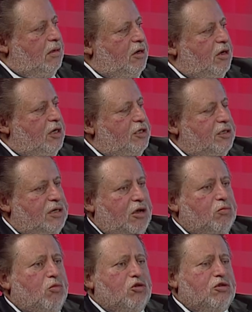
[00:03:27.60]
regulations
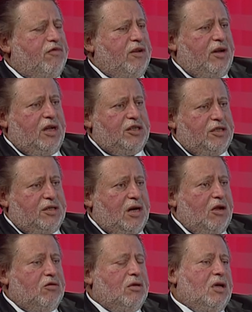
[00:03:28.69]
out. Most of the regulations
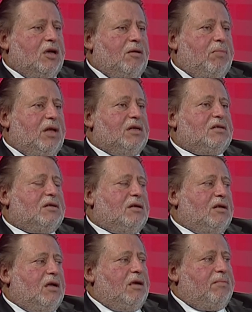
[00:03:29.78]
are out. Plus,
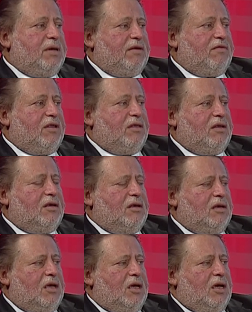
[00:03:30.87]
I believe that
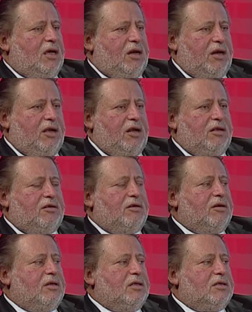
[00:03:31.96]
the
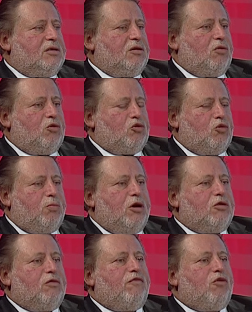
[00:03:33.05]
regulator is also
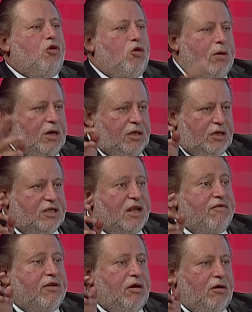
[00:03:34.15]
part of global
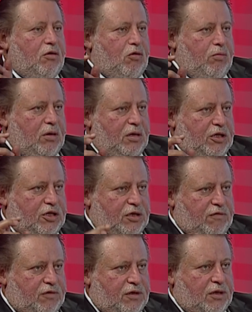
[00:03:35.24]
several global
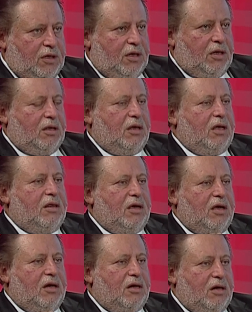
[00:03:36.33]
initiatives, and
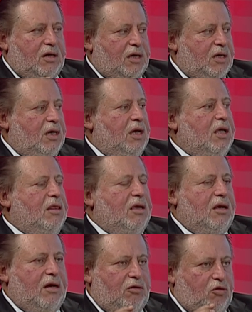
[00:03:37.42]
they are key and
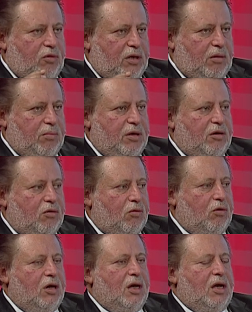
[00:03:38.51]
they are doing a big
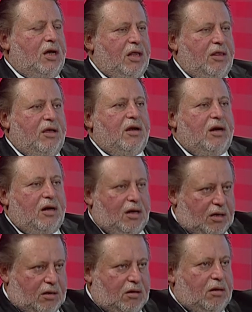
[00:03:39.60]
role and they
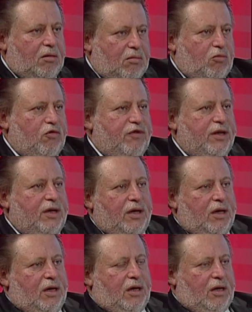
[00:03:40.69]
are moving
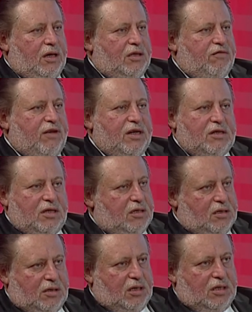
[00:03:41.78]
as fast
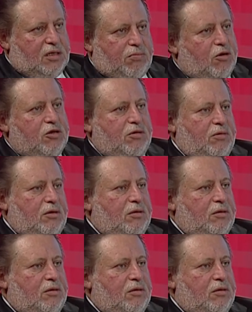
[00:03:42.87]
as, as possible.